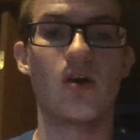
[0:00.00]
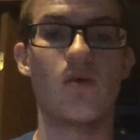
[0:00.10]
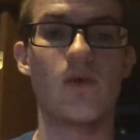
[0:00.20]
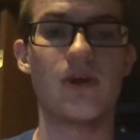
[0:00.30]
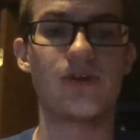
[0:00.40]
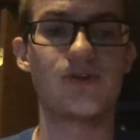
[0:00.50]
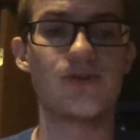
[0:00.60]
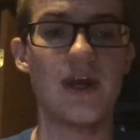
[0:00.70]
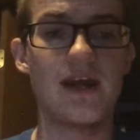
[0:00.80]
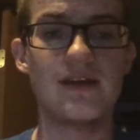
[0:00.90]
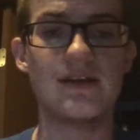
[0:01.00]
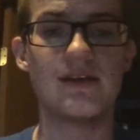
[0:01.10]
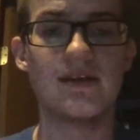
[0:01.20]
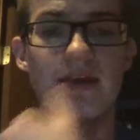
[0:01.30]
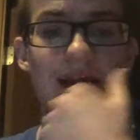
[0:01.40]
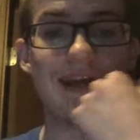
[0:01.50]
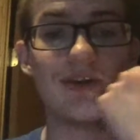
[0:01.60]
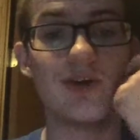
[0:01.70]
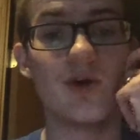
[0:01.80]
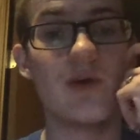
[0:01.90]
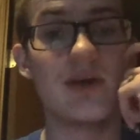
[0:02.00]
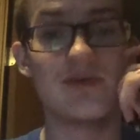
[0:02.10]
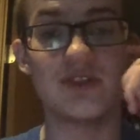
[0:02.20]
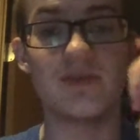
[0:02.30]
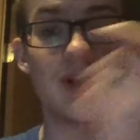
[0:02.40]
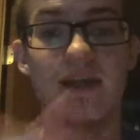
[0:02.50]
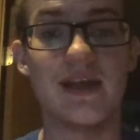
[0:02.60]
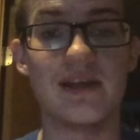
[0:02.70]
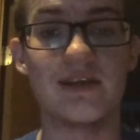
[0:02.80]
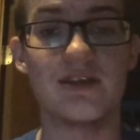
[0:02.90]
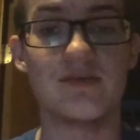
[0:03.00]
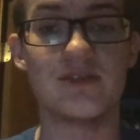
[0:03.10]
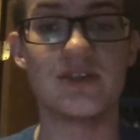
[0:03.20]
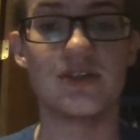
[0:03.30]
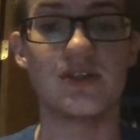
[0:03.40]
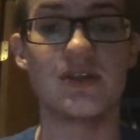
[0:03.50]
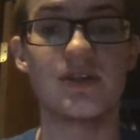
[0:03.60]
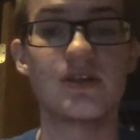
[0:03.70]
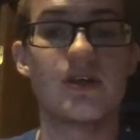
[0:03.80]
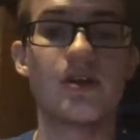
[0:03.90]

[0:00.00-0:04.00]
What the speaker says: While you do not need any requirements to play any of these positions,